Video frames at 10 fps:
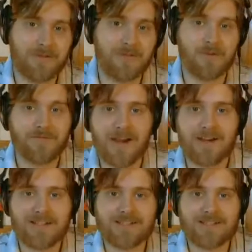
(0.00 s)
But we're
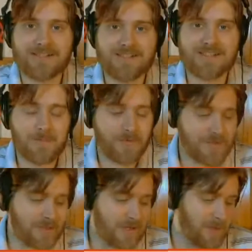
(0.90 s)
finally going to see that
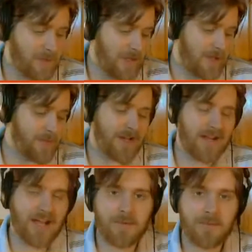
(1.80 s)
movie, so I'm uh, I'm kind
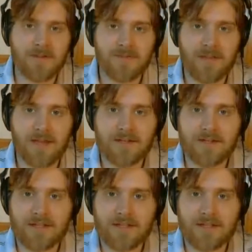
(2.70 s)
of happy about that.